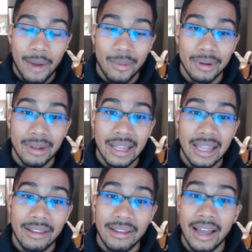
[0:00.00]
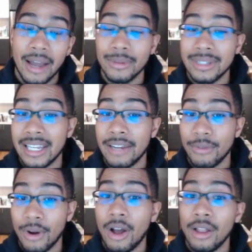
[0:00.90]
I would I would say
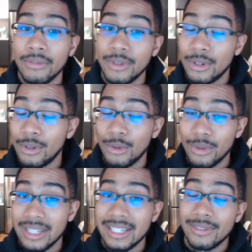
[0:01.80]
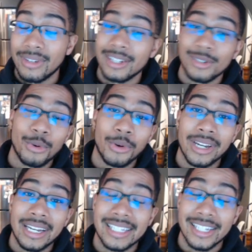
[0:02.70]
for all of you to do this because
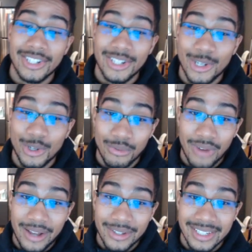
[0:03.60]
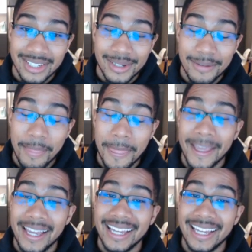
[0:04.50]
organization in your file system